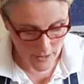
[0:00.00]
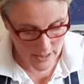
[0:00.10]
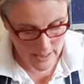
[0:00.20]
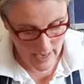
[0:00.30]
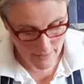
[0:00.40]

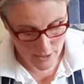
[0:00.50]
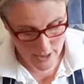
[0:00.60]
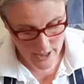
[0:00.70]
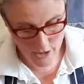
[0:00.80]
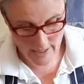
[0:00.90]
didn't have your
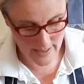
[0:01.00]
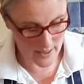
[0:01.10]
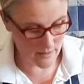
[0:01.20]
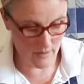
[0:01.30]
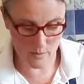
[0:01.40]
citric
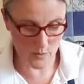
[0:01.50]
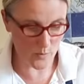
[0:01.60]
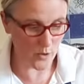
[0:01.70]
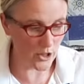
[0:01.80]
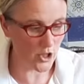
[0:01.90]
acid, I wouldn't
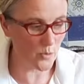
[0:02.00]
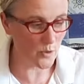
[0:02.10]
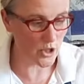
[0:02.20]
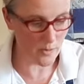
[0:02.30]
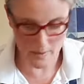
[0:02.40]
worry too
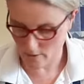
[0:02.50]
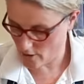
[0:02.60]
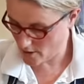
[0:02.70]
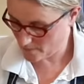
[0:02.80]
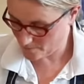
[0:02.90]
much about it.